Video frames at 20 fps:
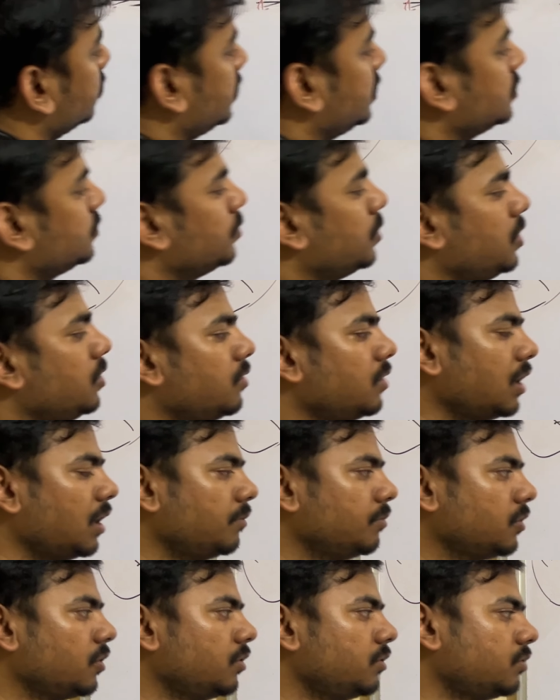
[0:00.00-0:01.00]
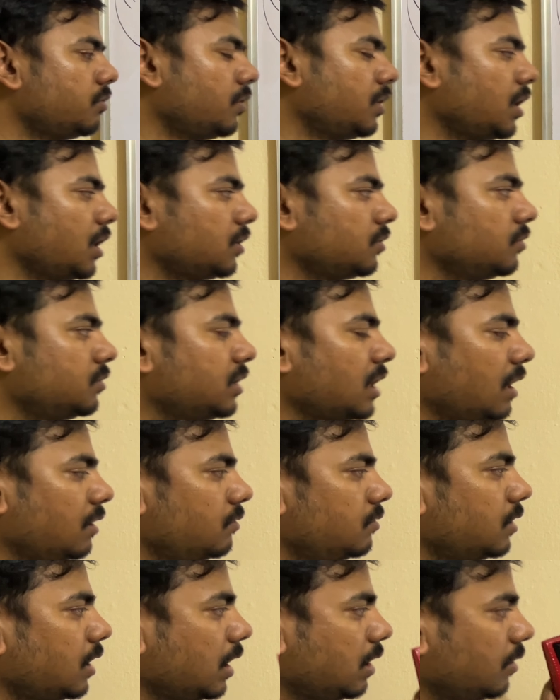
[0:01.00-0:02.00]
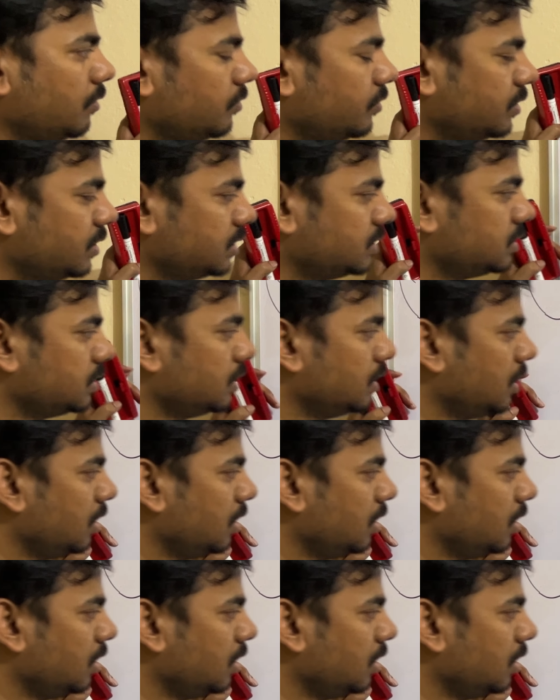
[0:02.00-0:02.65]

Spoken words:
this molecule I am going to react to dilute NaOH.